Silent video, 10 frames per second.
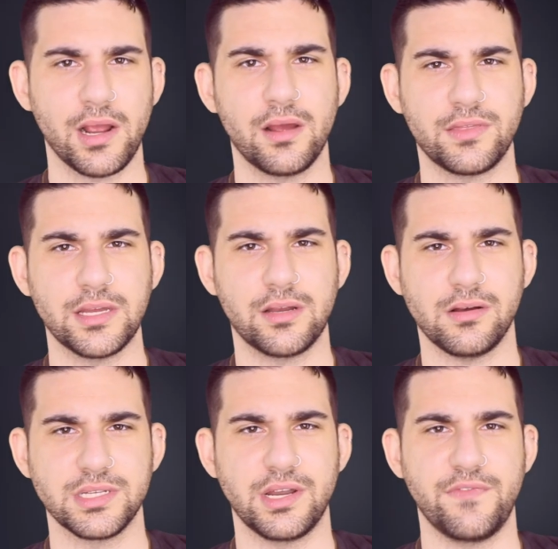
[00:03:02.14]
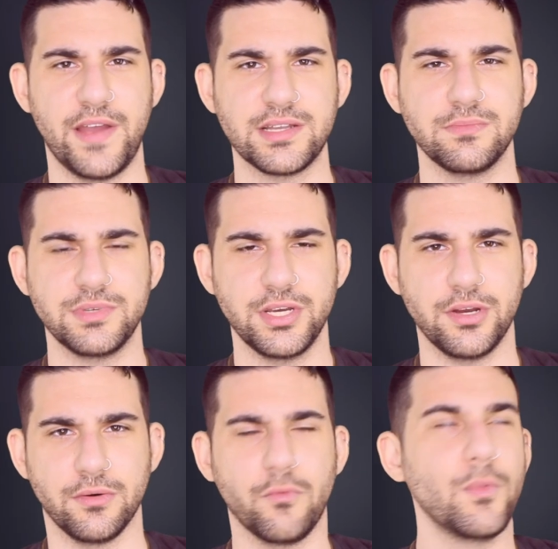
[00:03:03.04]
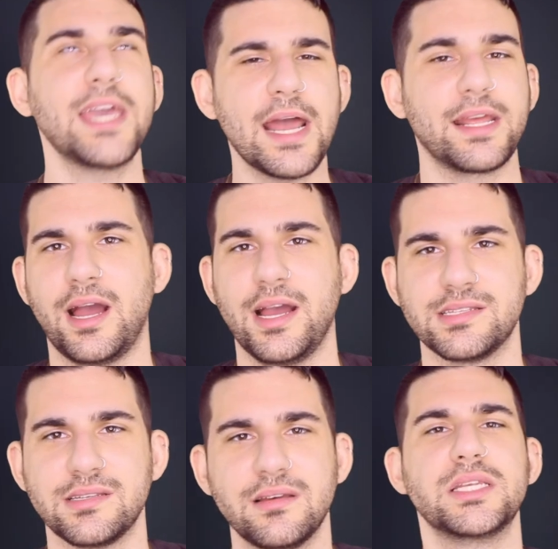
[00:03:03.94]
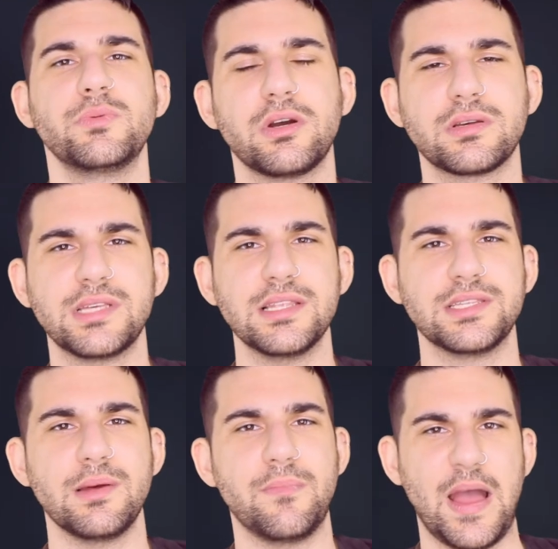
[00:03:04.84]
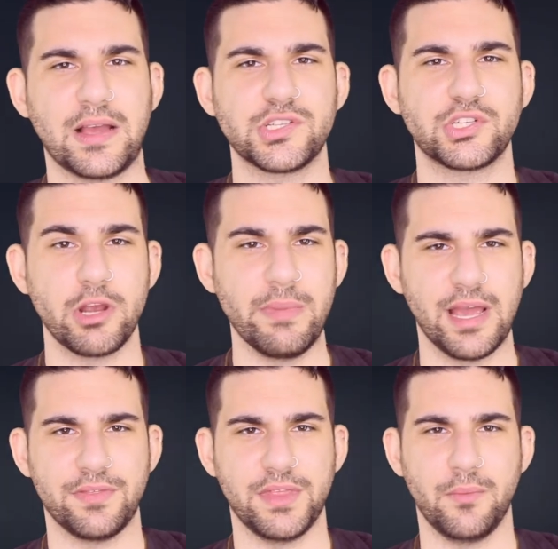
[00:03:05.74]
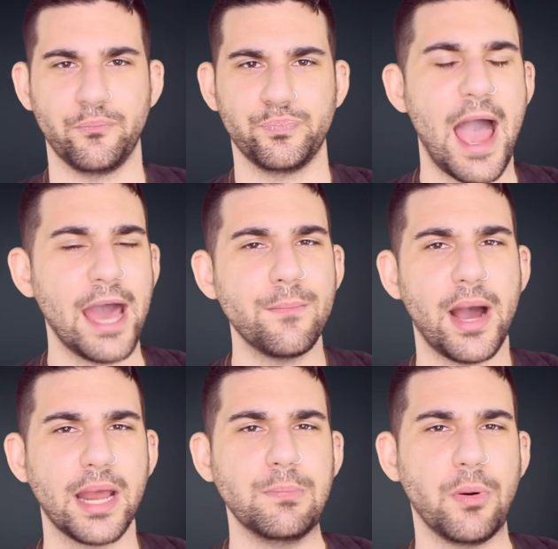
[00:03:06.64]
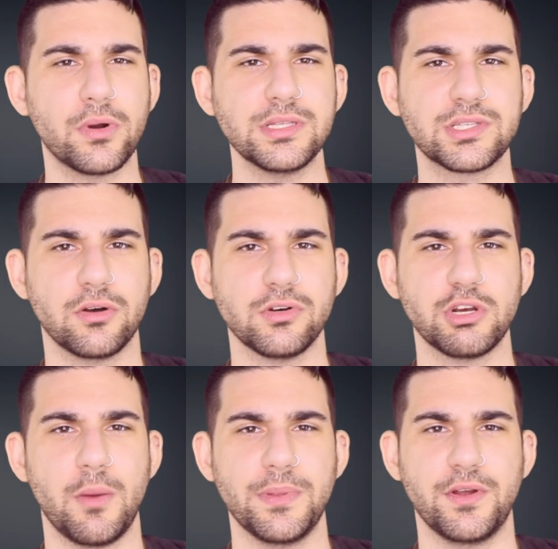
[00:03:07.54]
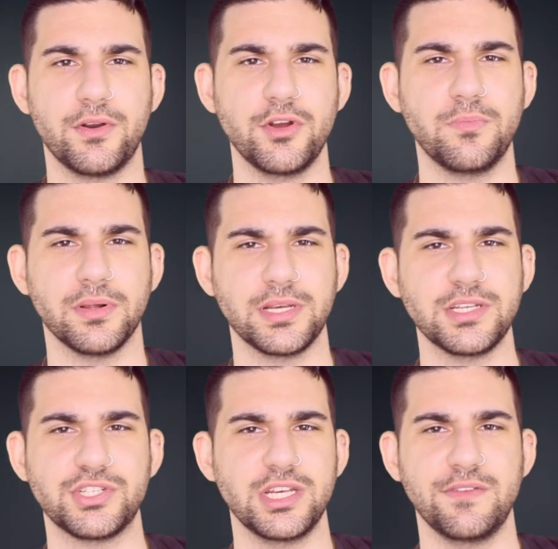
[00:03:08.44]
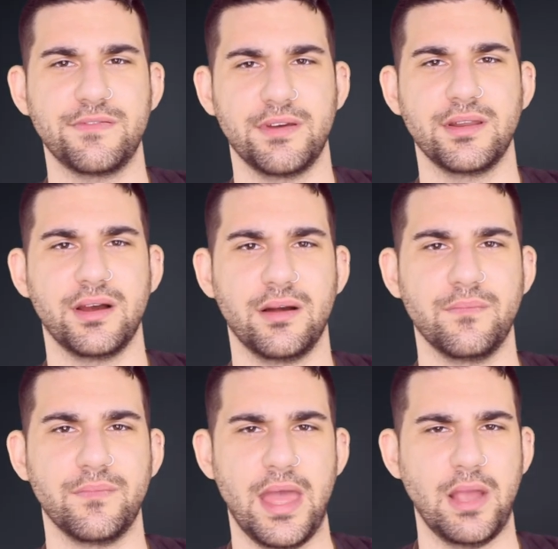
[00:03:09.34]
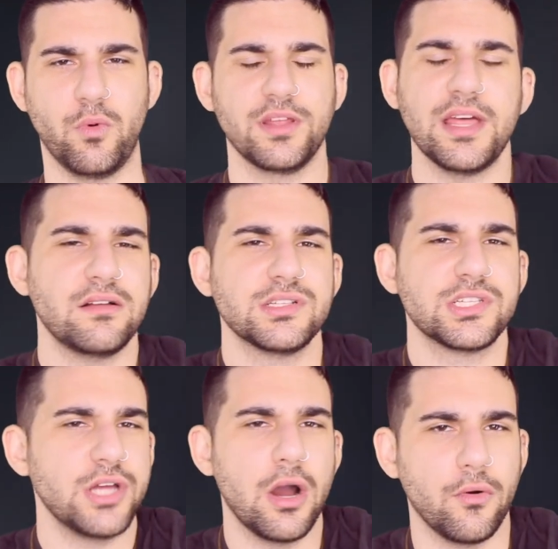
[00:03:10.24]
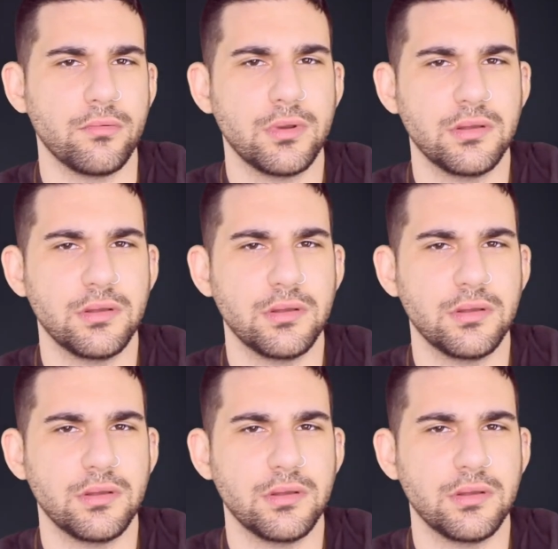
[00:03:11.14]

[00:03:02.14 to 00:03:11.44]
Rygog then calls it a phantom too. We get it, guys! Divatox sends them back, screaming at them. Out of mind, Bulk and Skull show up in their new police chief, and um, hey, where the hell is Stone?